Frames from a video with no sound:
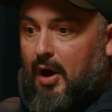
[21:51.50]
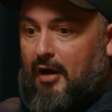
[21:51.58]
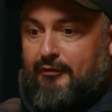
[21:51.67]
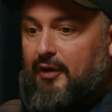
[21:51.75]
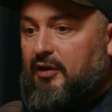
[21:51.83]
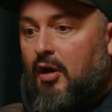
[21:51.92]

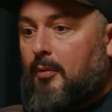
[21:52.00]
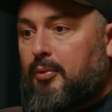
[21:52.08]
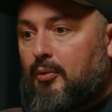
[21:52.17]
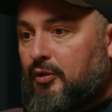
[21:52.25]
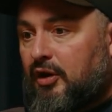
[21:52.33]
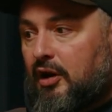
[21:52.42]
For
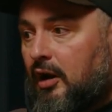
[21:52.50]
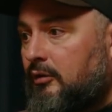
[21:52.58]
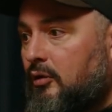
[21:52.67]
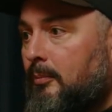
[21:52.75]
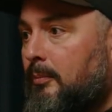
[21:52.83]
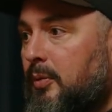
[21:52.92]
example,
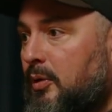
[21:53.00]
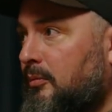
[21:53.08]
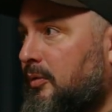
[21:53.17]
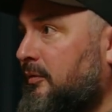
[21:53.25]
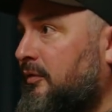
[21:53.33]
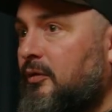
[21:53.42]

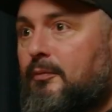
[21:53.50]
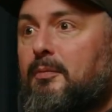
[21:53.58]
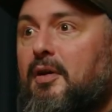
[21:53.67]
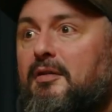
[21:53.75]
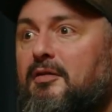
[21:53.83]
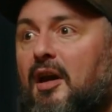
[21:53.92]
if you're
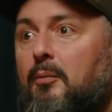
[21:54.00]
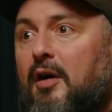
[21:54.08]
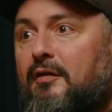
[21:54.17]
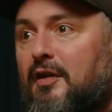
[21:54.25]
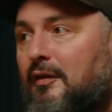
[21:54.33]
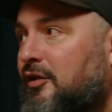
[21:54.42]
the same way
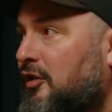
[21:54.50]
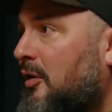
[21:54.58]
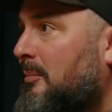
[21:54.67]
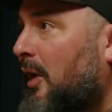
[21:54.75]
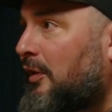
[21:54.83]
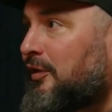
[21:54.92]
if you have a
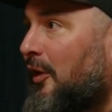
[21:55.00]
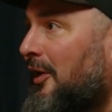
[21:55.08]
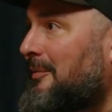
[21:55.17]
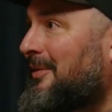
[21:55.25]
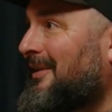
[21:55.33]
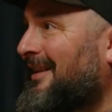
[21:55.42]
certain blood
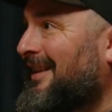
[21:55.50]
type,